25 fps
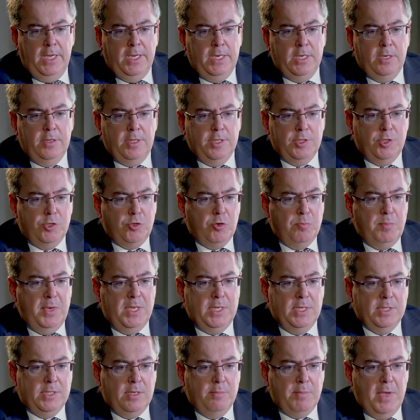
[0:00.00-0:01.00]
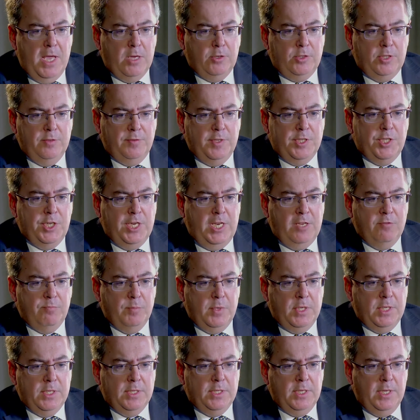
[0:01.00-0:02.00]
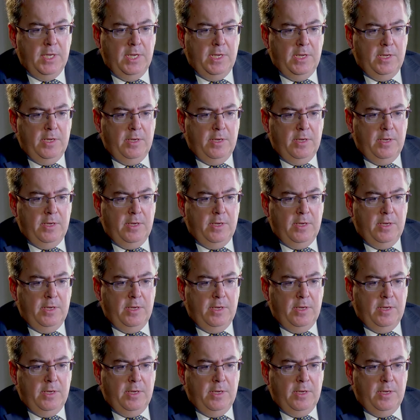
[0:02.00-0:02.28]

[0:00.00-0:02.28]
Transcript: you know, there's a tremendous amount of achievement